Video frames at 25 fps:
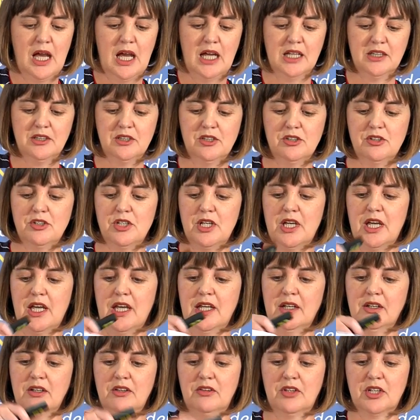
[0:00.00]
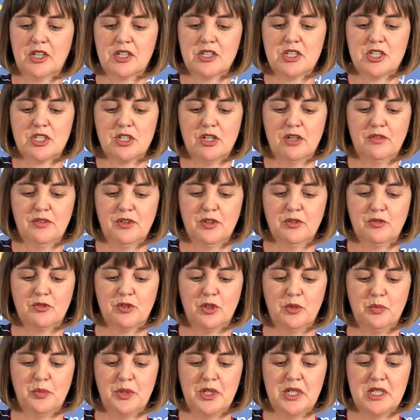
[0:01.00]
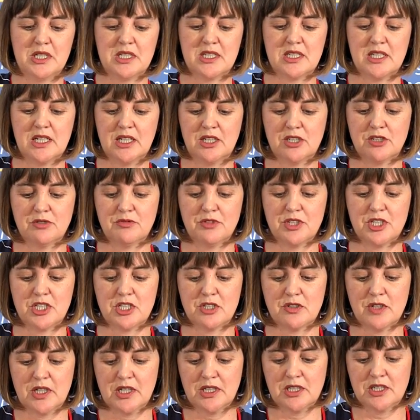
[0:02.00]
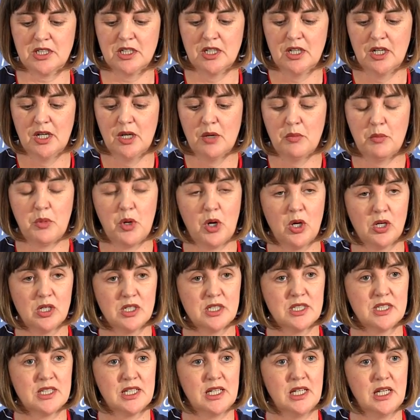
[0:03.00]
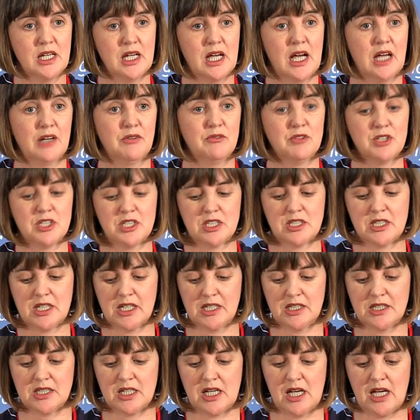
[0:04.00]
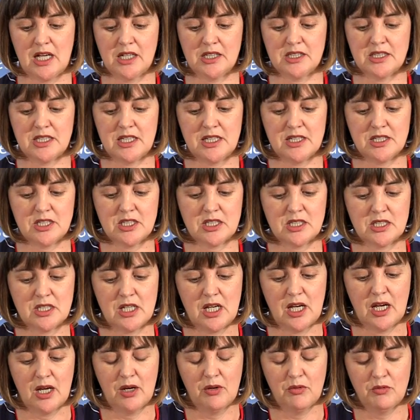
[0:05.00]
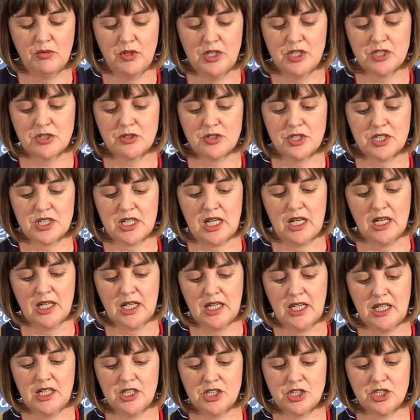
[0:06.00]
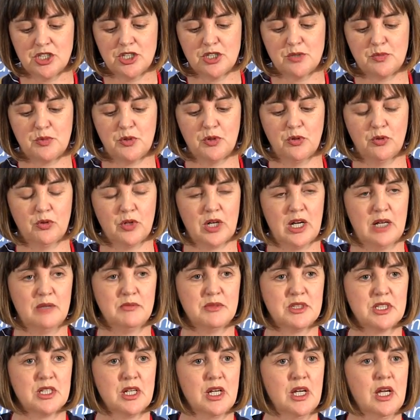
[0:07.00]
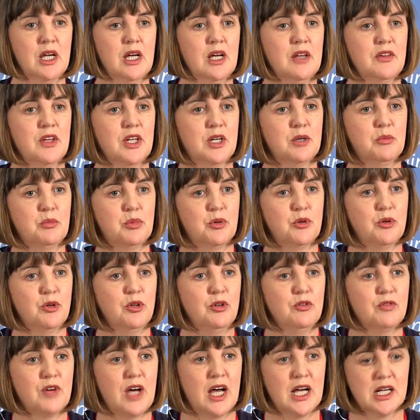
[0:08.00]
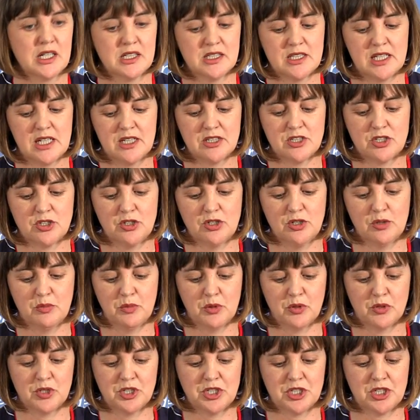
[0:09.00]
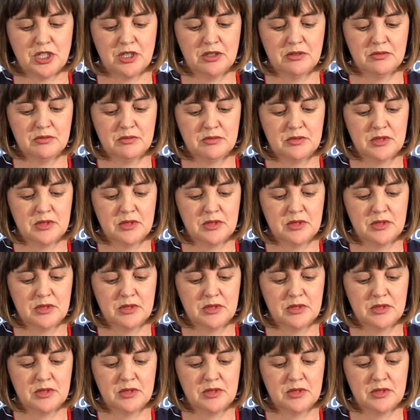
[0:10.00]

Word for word: At the UN, the Conservative groupings seek to restrict policy and restrict access, uh, resource allocation to programmes that improve access to abortion.